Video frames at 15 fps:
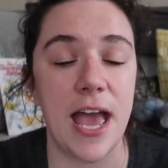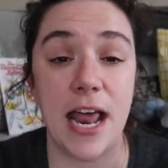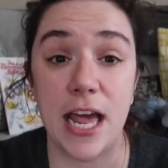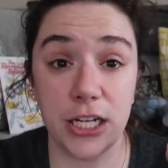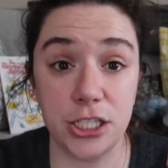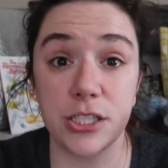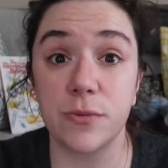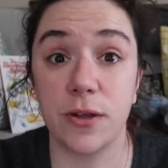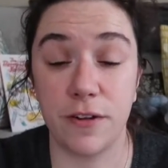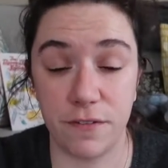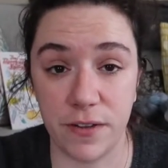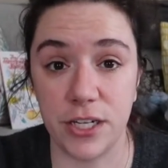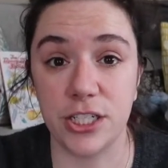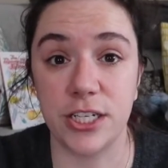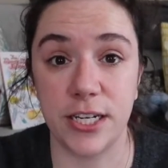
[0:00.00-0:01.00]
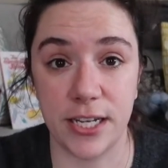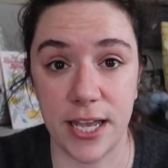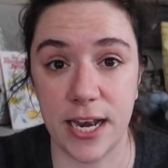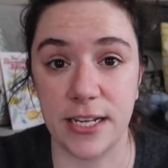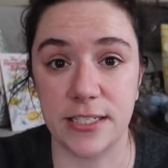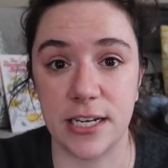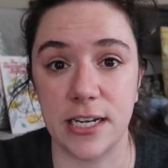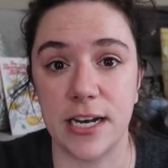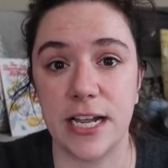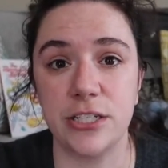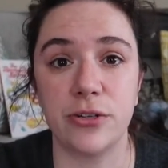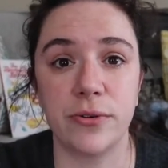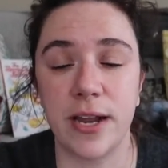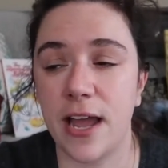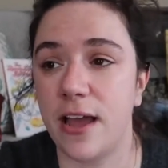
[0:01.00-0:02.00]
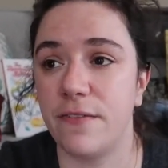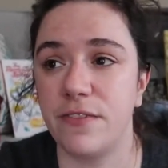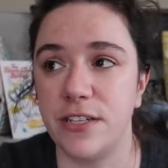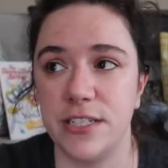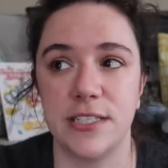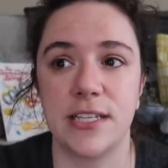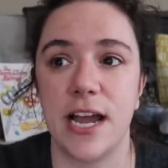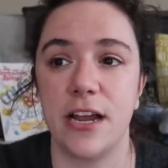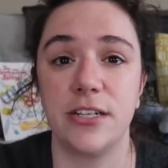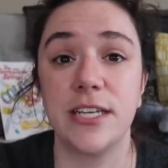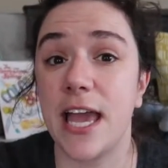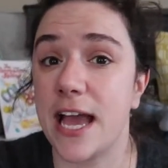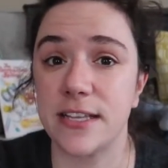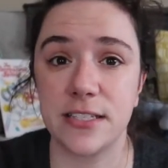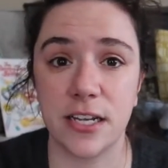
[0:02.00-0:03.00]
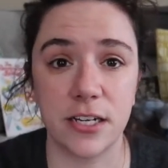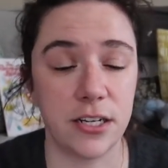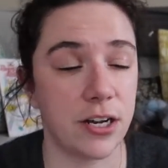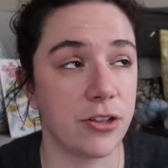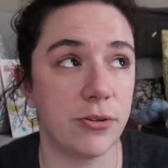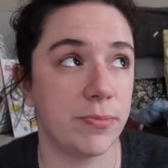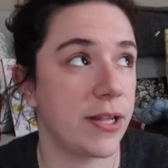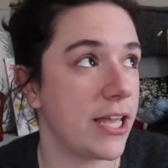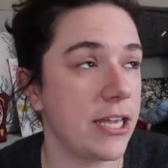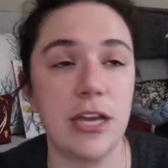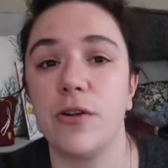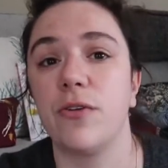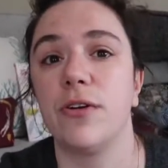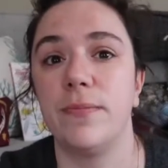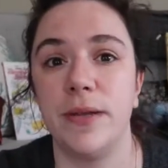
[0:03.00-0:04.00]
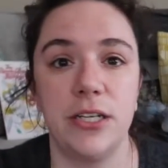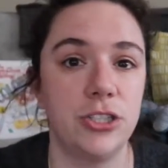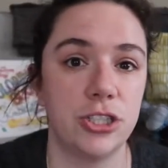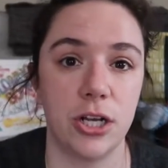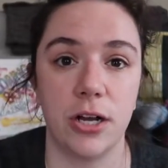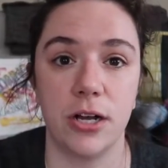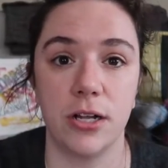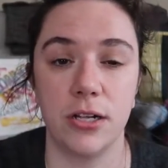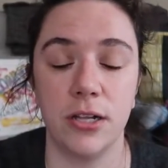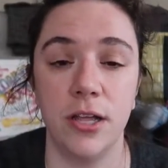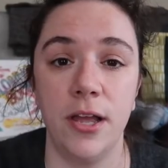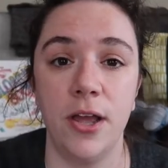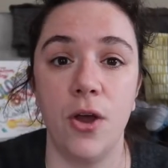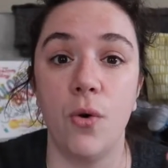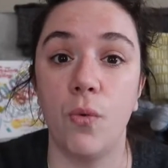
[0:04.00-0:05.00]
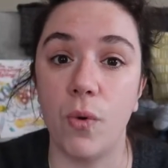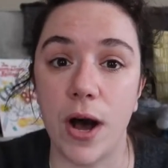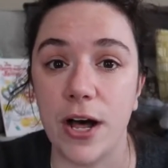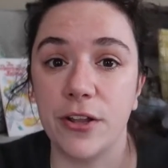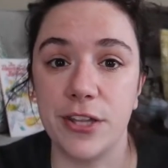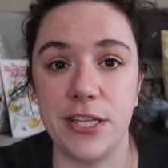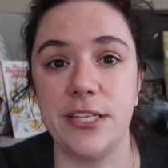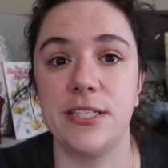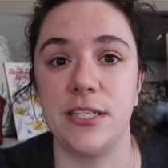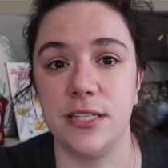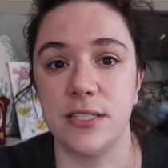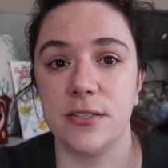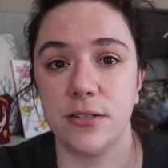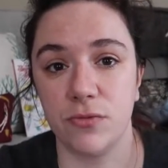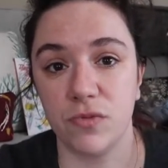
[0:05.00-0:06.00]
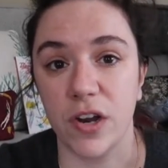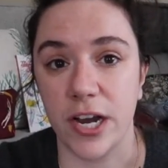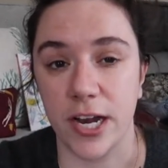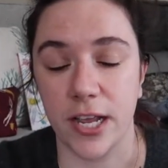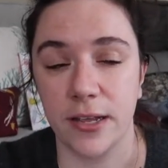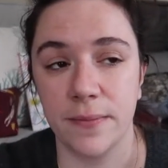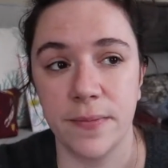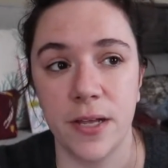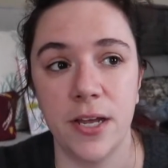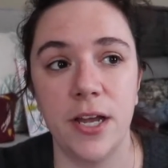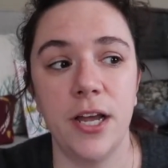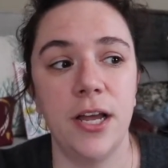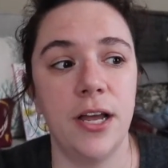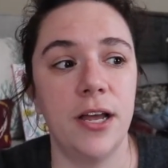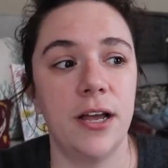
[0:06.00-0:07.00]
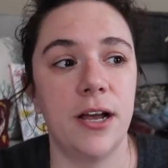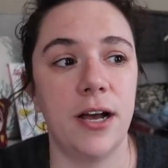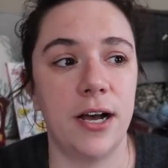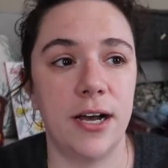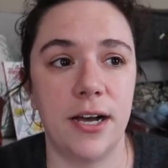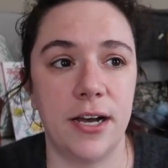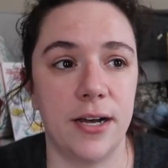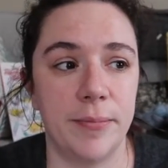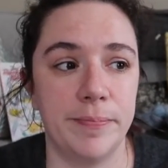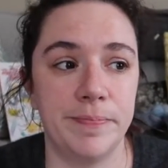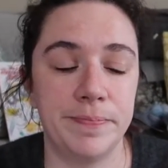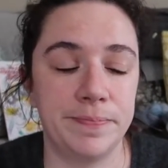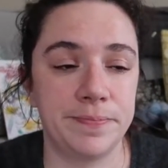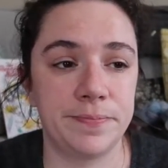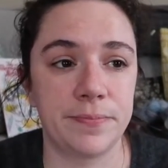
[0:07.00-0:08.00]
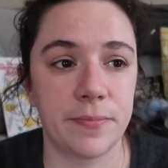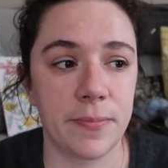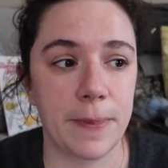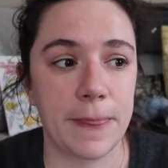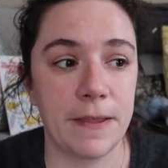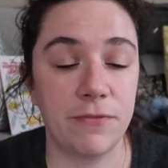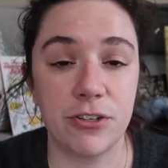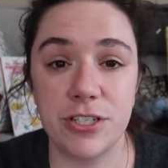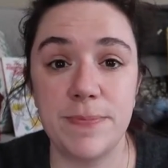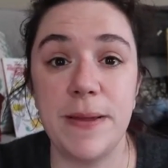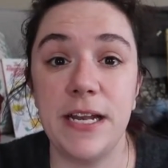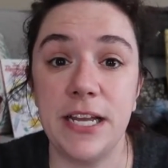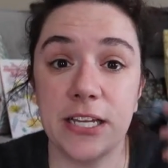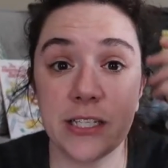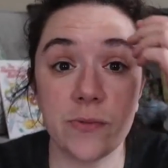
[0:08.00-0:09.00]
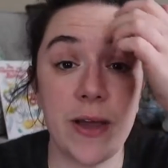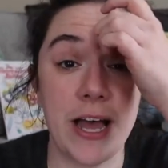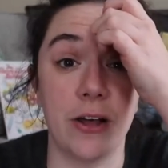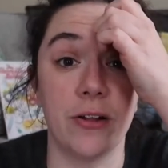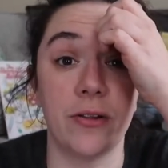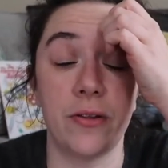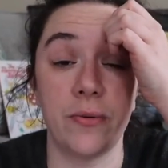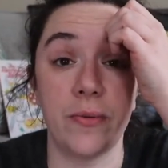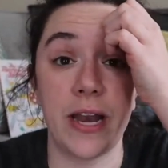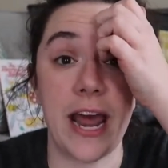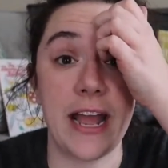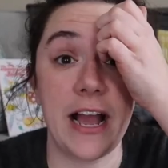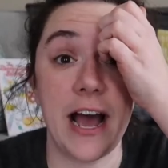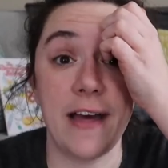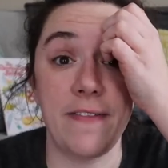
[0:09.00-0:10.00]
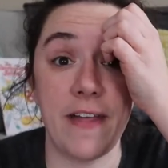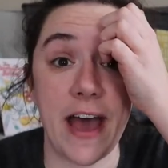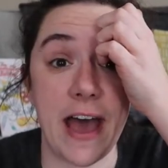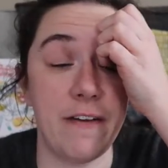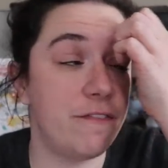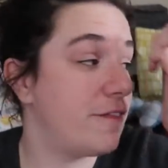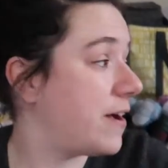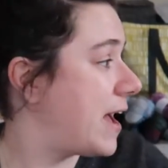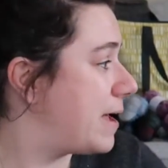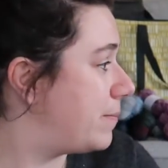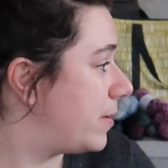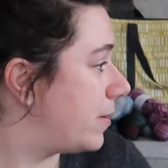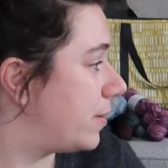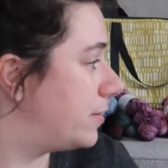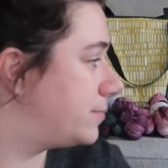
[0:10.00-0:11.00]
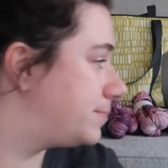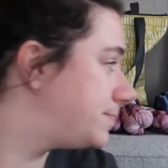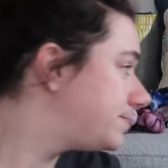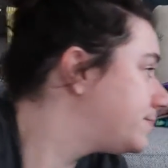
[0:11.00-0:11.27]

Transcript: and I just want to finish it and get it done. I don't have the desire to cast on another blanket or a big shawl while this is running. Um, for spinning as well, when I got that fiber,